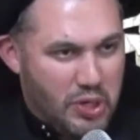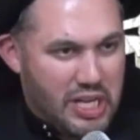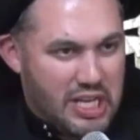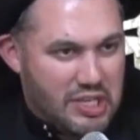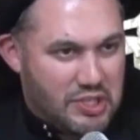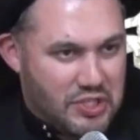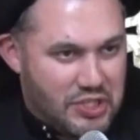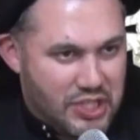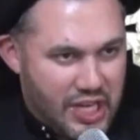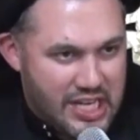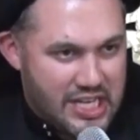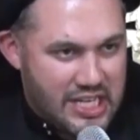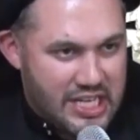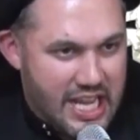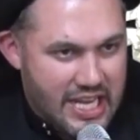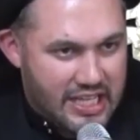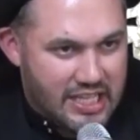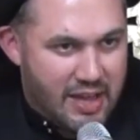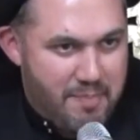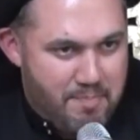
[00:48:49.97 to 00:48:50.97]
son like
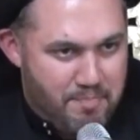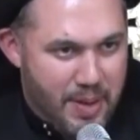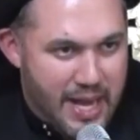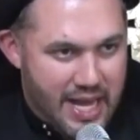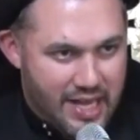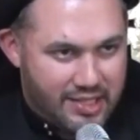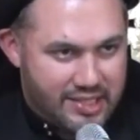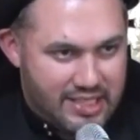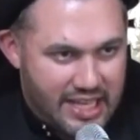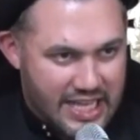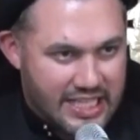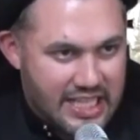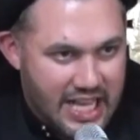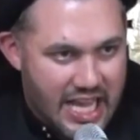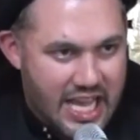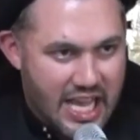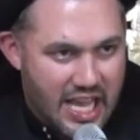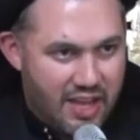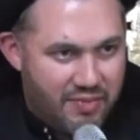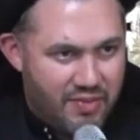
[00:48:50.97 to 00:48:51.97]
Abbas, like I
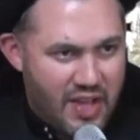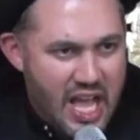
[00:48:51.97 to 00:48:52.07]
have.